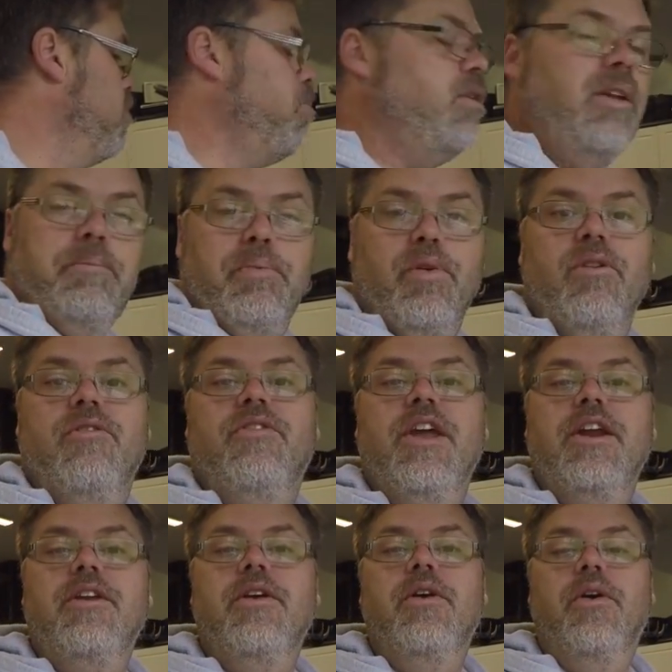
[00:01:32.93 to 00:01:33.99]
bulletproof.
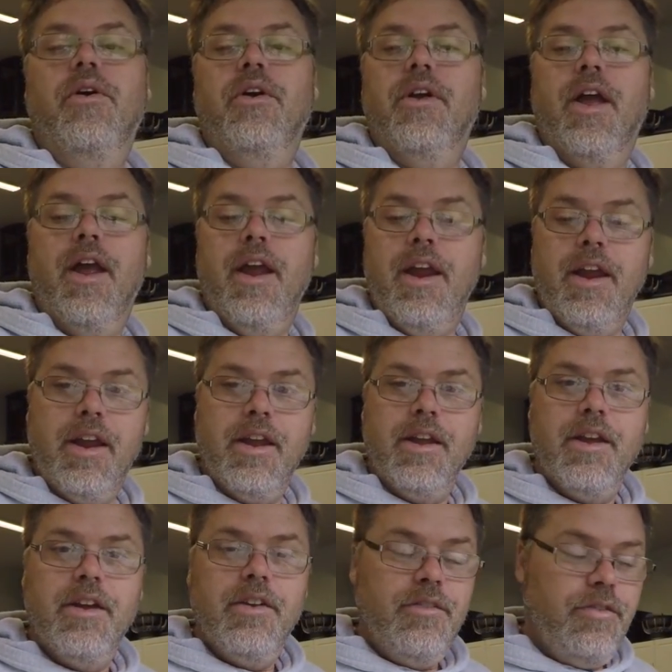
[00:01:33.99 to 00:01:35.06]
They do, eh?
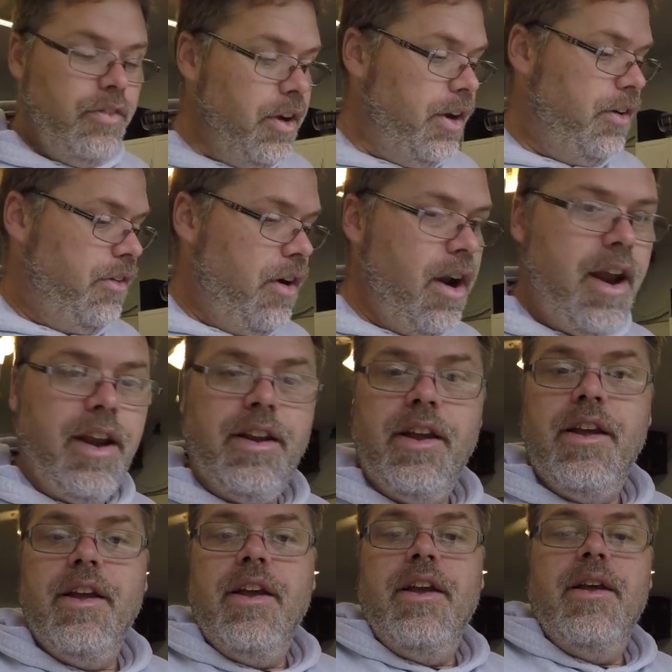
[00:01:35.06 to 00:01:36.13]
Friggin' right.
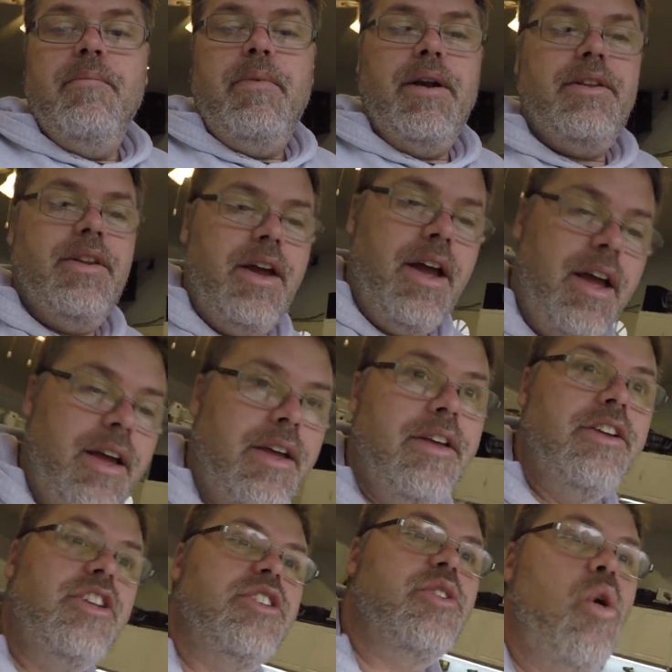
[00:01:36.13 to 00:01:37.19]
But uh,
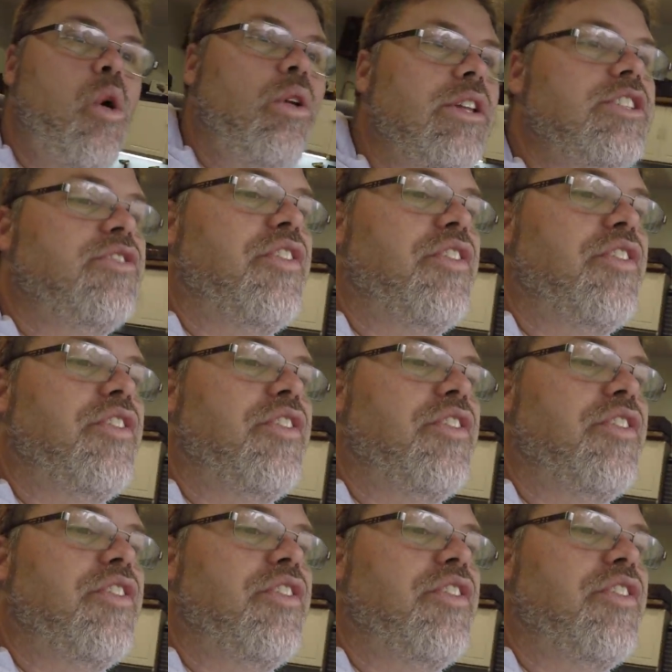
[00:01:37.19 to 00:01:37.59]
she's cold as